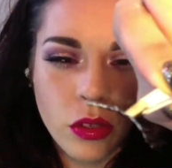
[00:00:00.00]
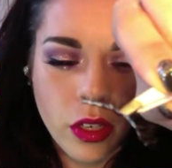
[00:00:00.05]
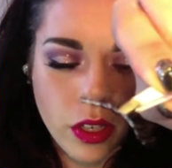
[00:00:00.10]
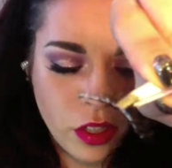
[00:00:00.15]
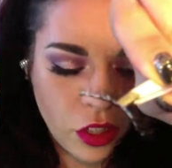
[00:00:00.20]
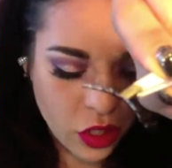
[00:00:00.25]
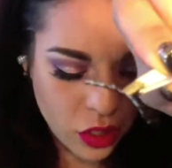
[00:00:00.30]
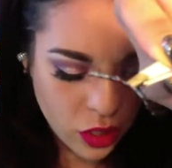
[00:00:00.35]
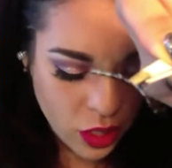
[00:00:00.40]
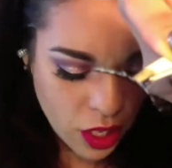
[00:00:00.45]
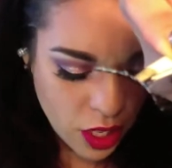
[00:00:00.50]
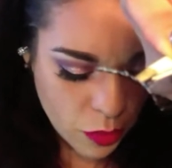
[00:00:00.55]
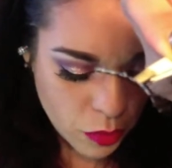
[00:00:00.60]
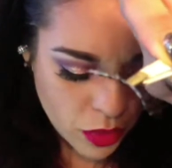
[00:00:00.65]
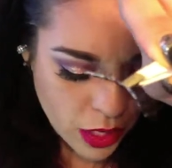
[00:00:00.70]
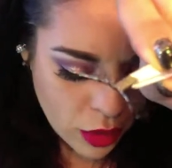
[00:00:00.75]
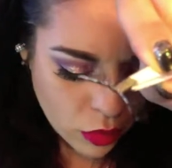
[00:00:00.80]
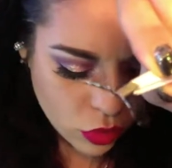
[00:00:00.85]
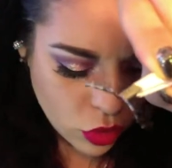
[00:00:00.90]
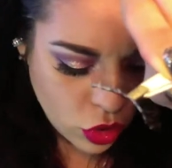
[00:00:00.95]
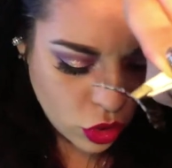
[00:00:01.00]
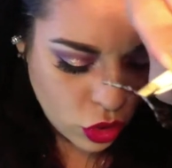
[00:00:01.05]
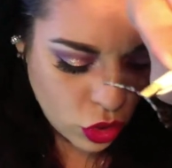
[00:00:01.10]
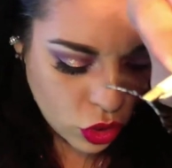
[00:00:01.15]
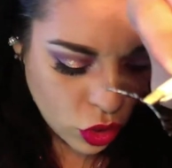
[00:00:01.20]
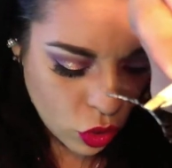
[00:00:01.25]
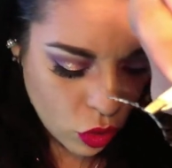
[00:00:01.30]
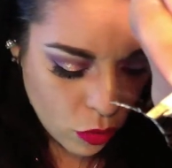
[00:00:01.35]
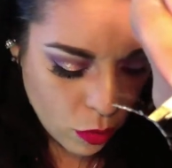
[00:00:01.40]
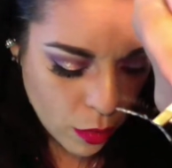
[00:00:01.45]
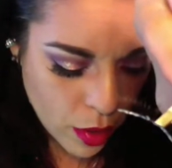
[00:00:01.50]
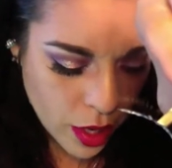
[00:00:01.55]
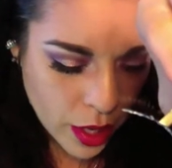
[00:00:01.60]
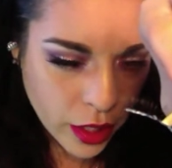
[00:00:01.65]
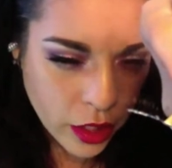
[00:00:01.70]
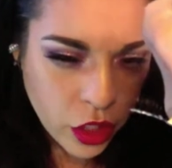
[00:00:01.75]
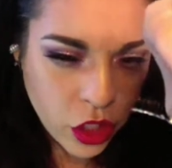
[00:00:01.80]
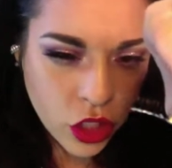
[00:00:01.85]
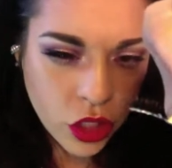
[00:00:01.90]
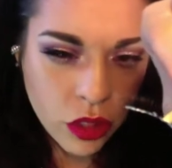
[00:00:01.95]
it just comes out so
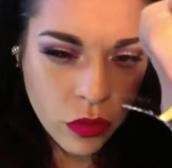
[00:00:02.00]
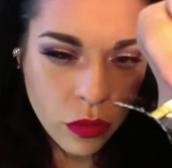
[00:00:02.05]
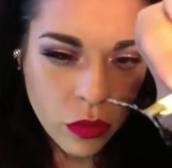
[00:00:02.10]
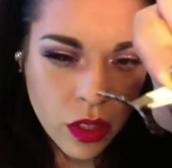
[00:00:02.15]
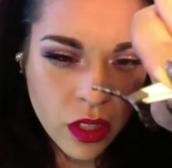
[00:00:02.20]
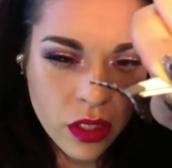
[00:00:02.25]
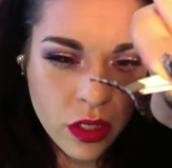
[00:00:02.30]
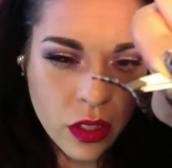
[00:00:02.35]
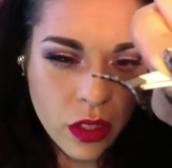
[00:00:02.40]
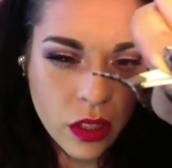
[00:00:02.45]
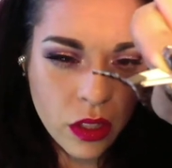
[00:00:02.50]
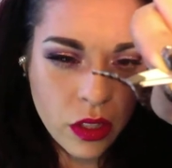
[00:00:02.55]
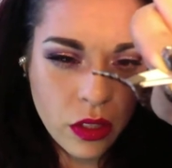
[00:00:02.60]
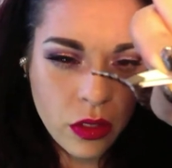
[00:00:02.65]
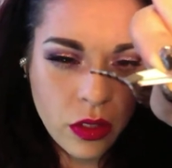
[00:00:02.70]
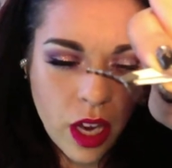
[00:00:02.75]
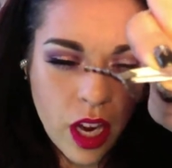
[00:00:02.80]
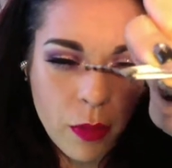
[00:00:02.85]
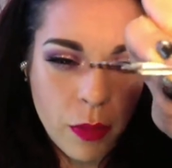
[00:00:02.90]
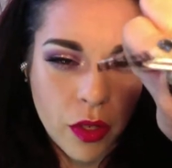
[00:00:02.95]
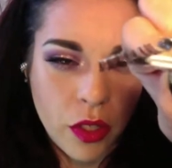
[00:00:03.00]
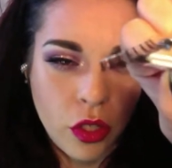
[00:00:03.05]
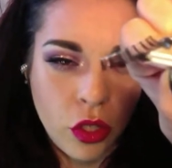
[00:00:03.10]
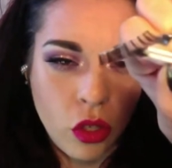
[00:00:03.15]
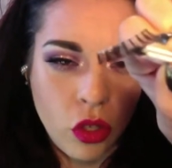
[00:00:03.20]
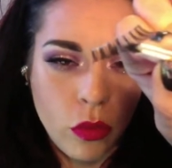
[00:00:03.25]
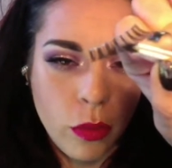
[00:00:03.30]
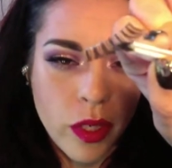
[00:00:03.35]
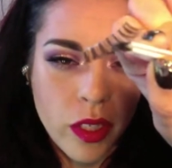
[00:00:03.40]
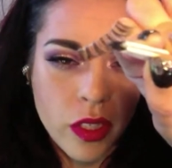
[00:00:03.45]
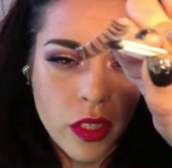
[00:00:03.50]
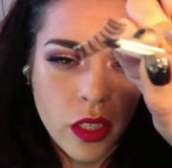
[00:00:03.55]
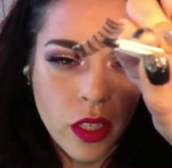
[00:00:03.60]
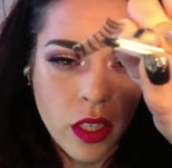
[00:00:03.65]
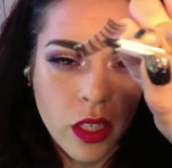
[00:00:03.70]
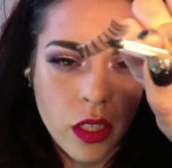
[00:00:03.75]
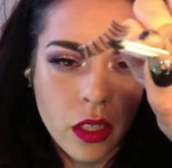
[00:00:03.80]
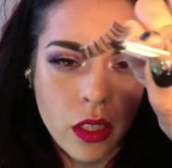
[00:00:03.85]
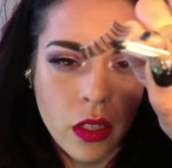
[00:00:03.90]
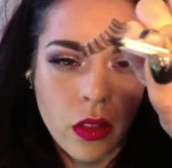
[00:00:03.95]
much because of the type of tube it's
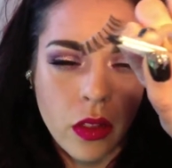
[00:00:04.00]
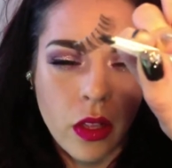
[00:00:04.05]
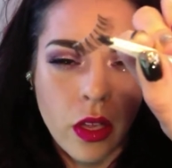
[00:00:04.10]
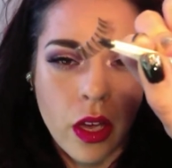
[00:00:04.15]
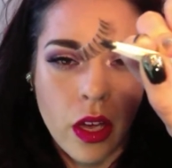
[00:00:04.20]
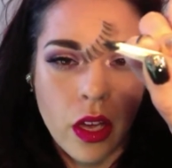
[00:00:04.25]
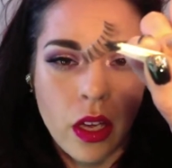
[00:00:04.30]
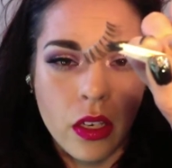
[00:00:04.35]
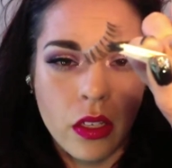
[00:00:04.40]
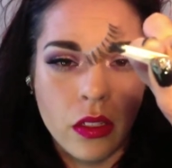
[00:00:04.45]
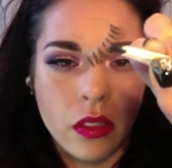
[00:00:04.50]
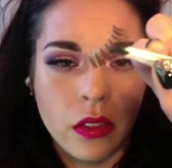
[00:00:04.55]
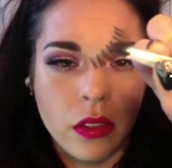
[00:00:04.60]
in that